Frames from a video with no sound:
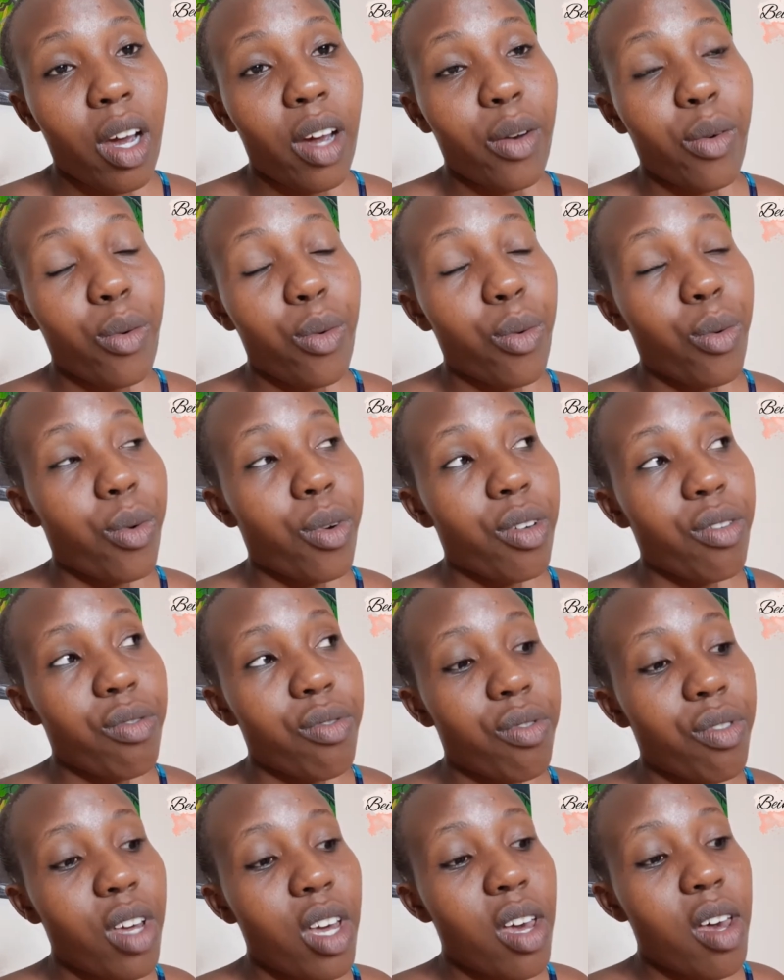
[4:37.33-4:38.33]
I don't know if
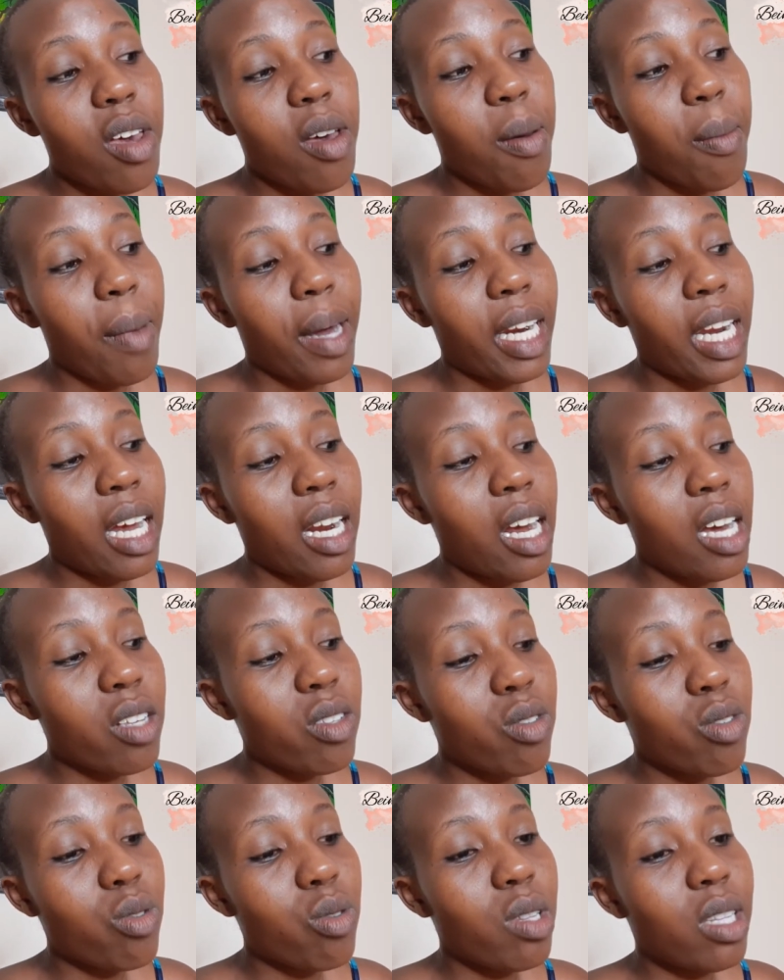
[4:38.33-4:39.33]
my dad
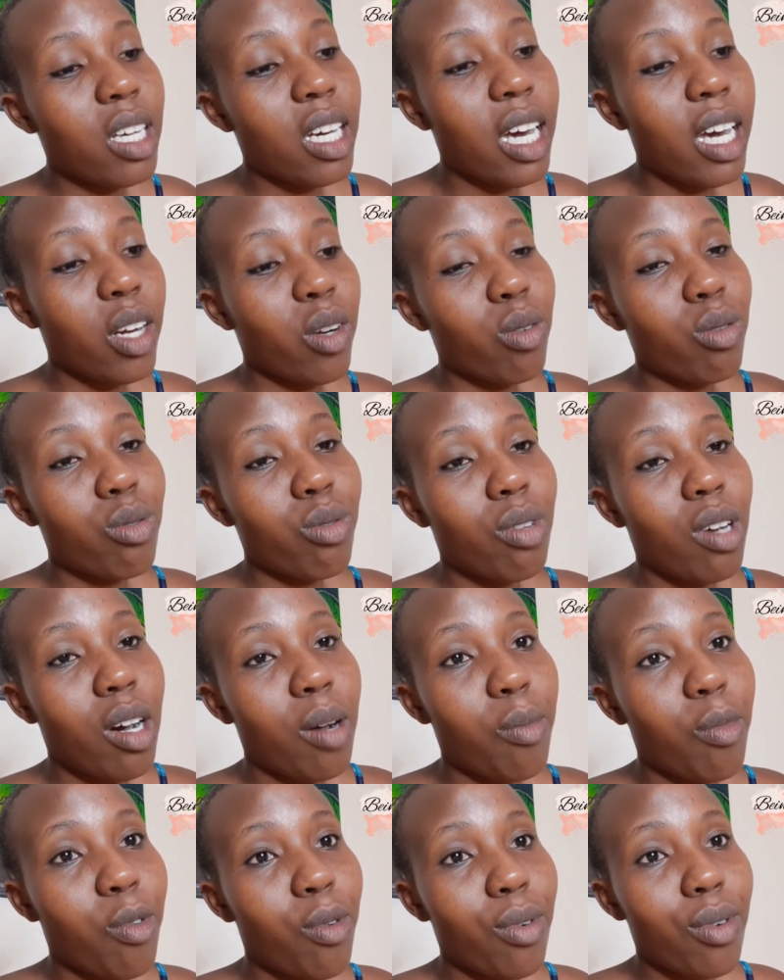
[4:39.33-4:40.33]
has told the guy not to
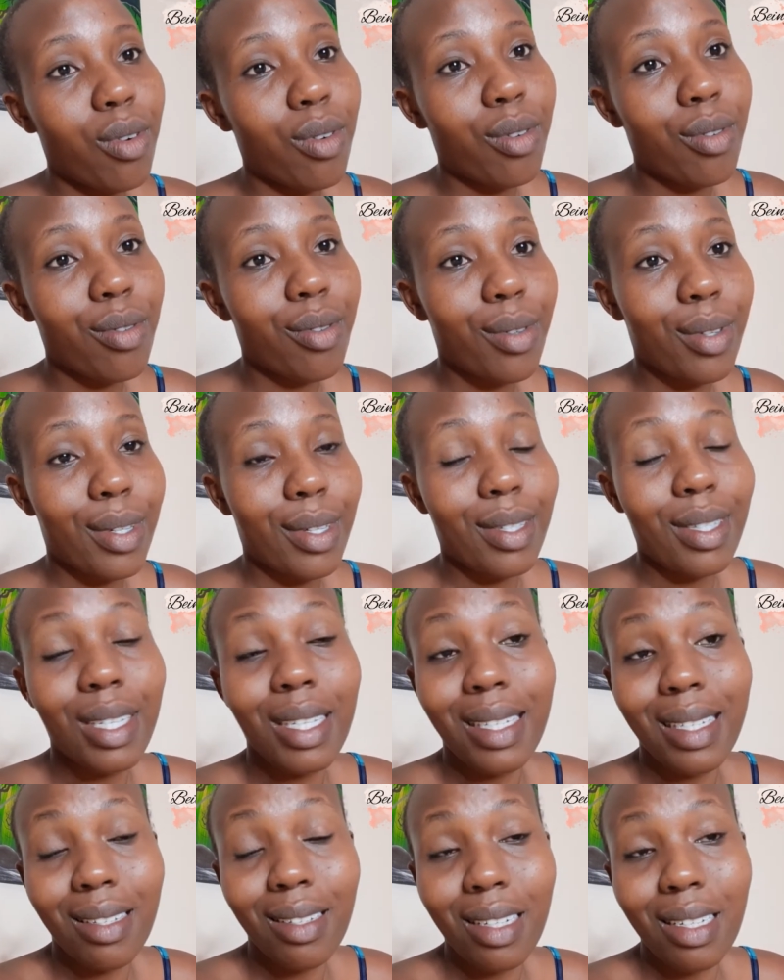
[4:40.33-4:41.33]
come or
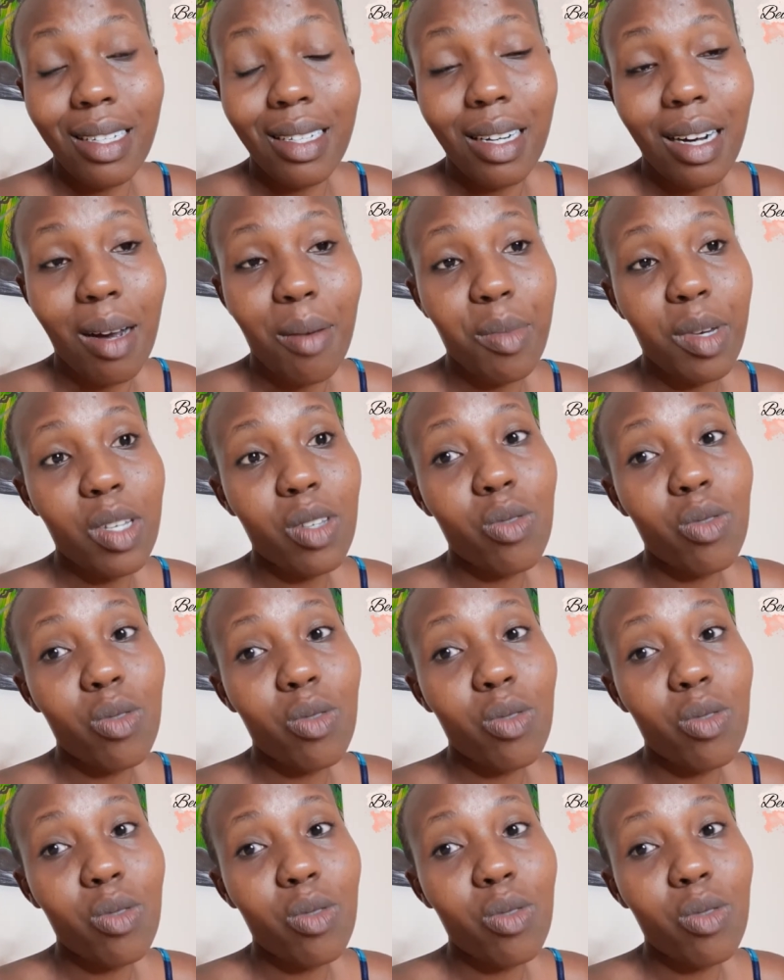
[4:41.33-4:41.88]
he's still coming.